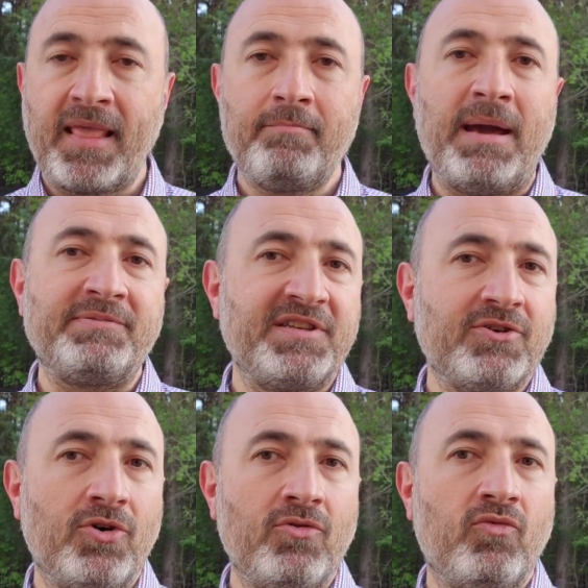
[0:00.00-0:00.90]

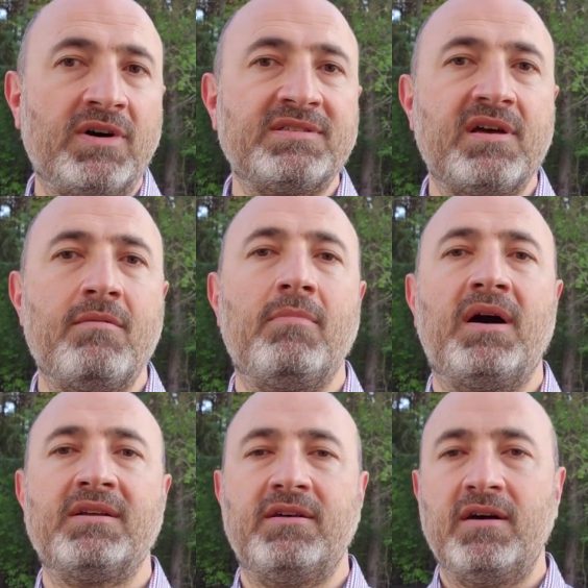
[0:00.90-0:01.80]
PepsiCo was
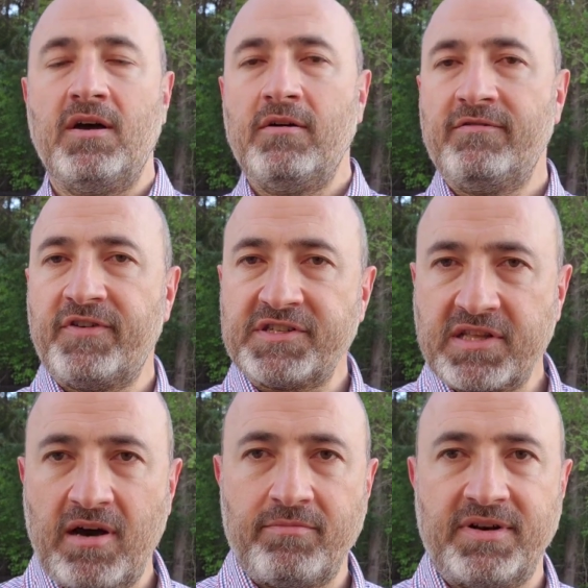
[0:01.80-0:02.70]
among the first
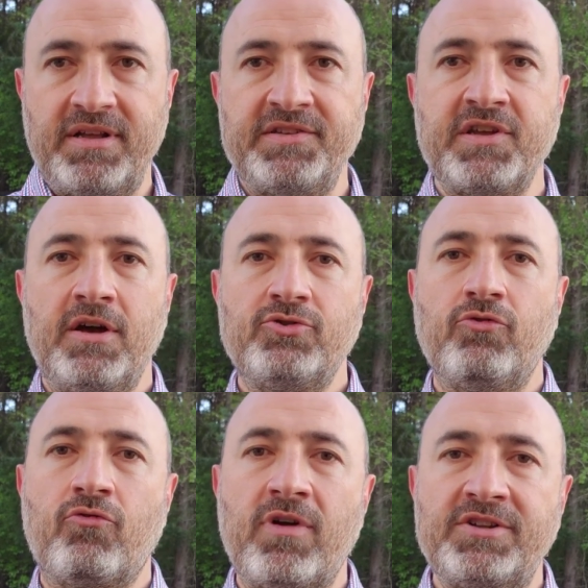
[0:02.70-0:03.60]
companies to
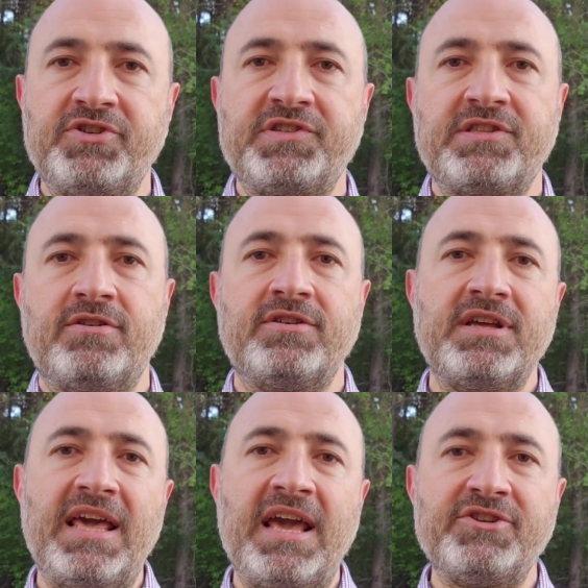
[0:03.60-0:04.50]
register
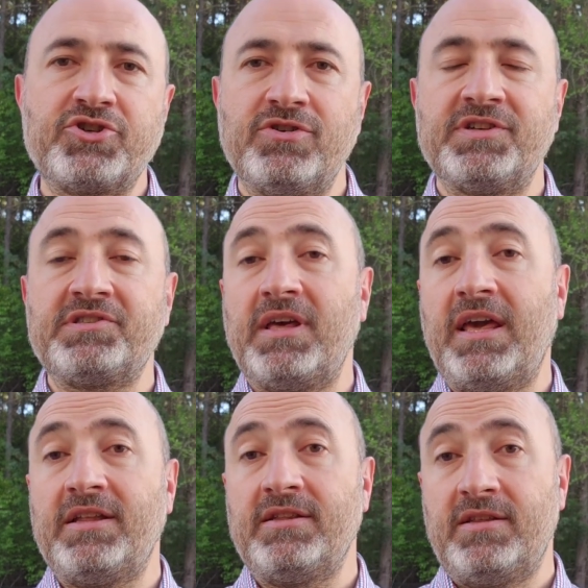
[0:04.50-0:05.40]
interest
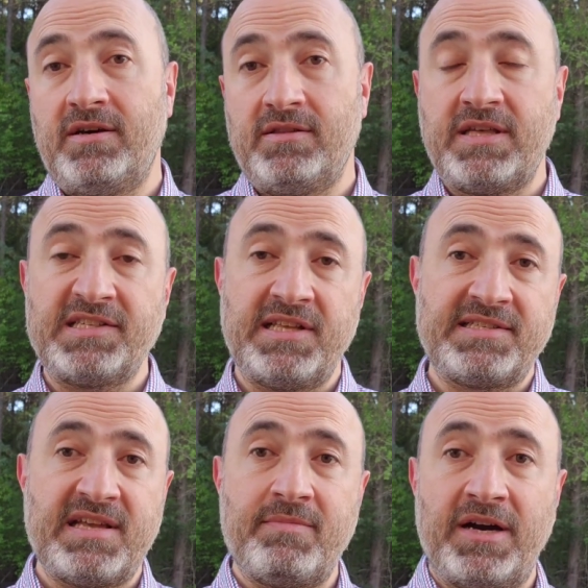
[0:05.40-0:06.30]
in the Tesla
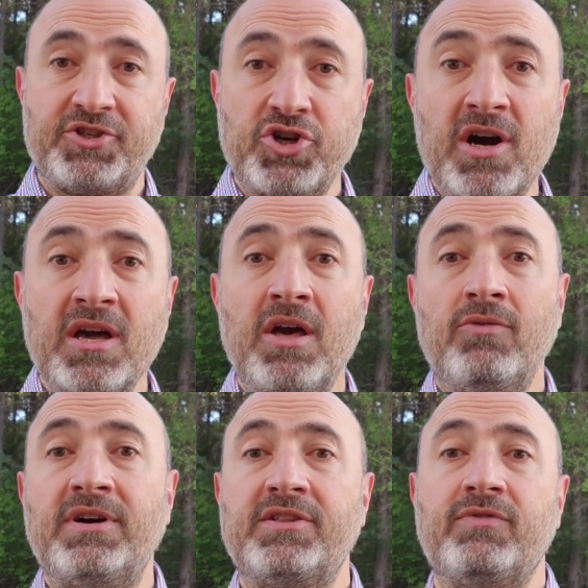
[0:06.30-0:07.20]
semi truck
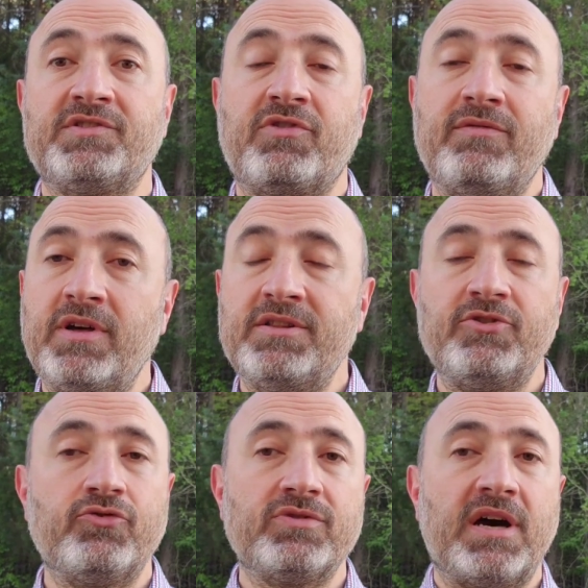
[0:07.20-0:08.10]
when it was revealed in
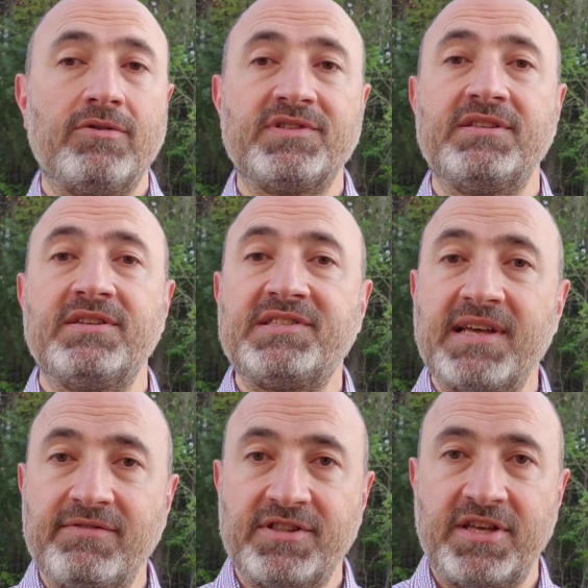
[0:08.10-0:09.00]

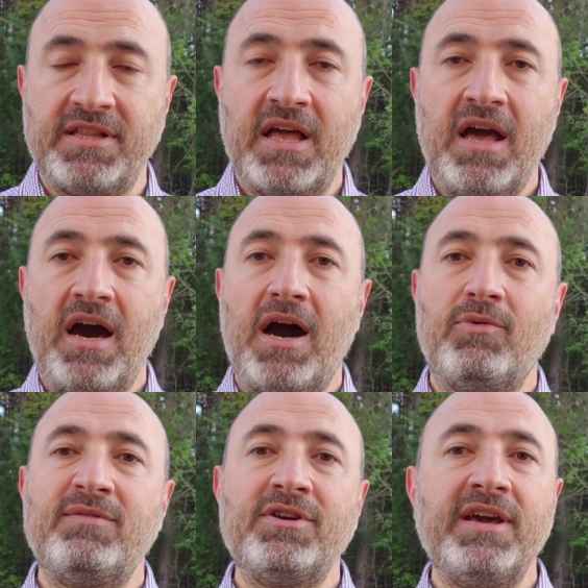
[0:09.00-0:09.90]
2017.
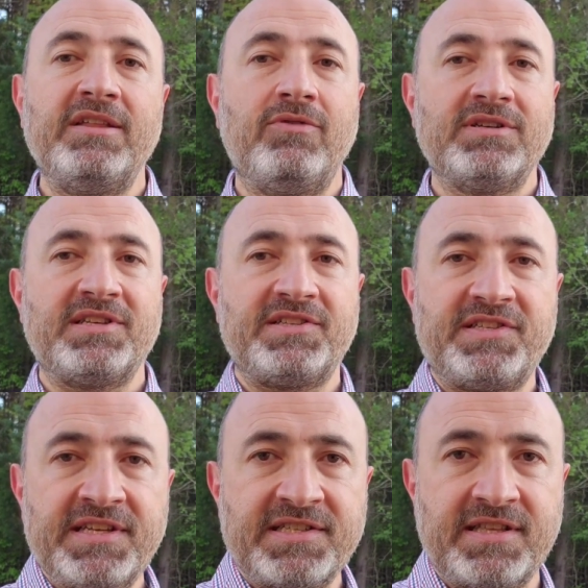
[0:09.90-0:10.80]
However, it was
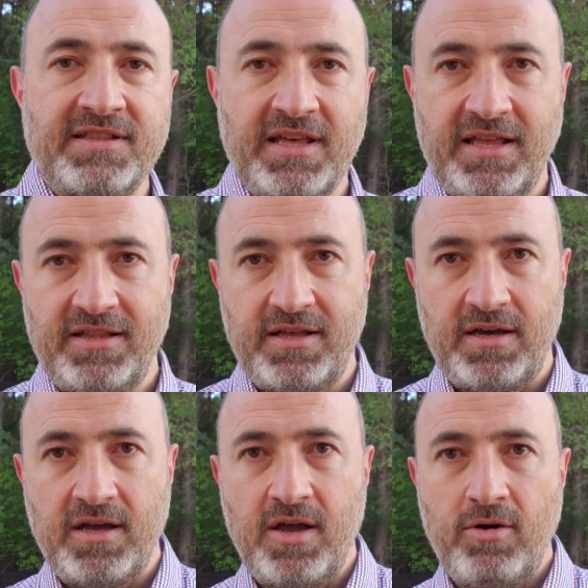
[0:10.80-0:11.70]
assisted in
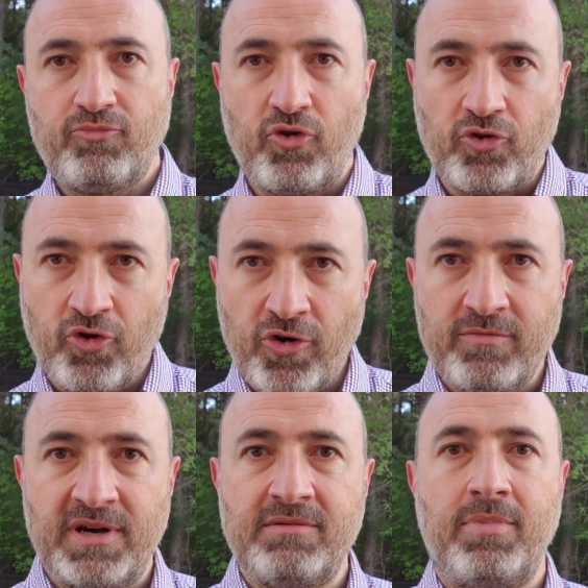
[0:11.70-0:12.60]
the
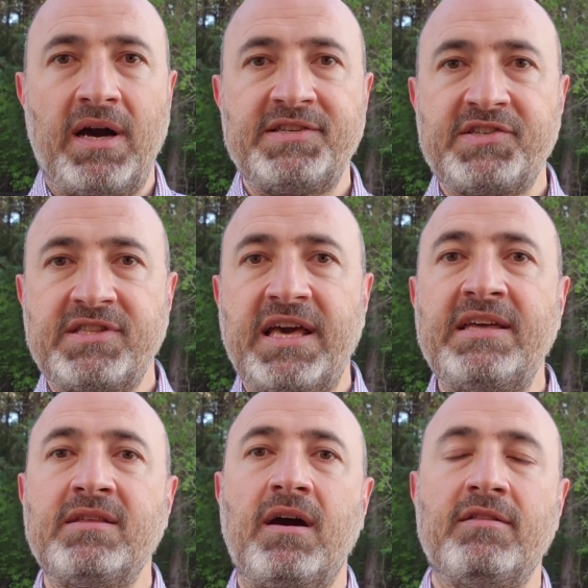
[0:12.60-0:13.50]
procurement by
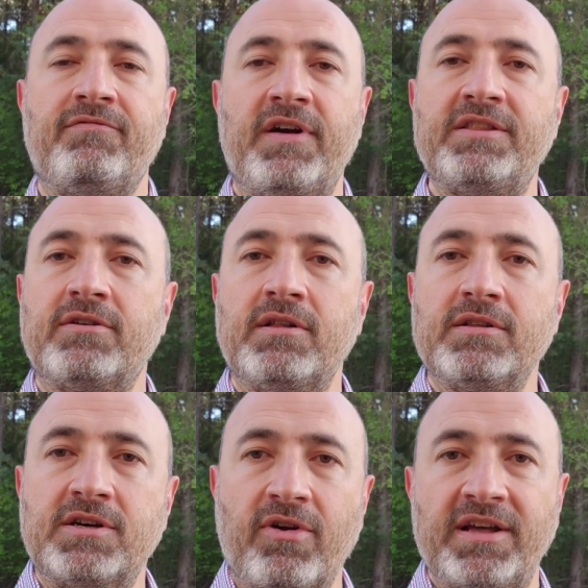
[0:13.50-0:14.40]
state and federal
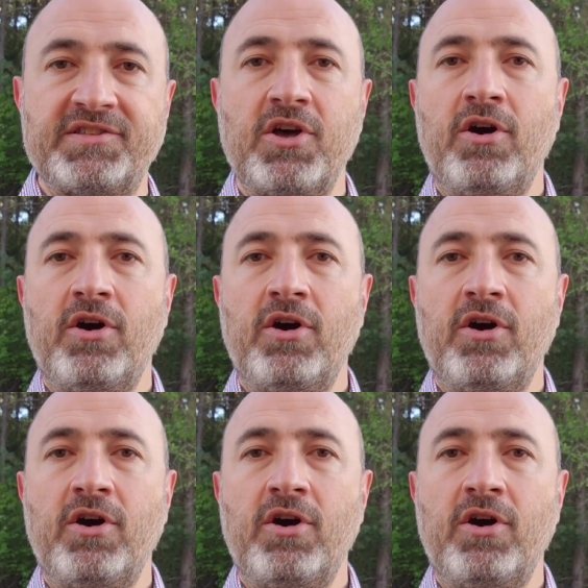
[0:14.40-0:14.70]
grants.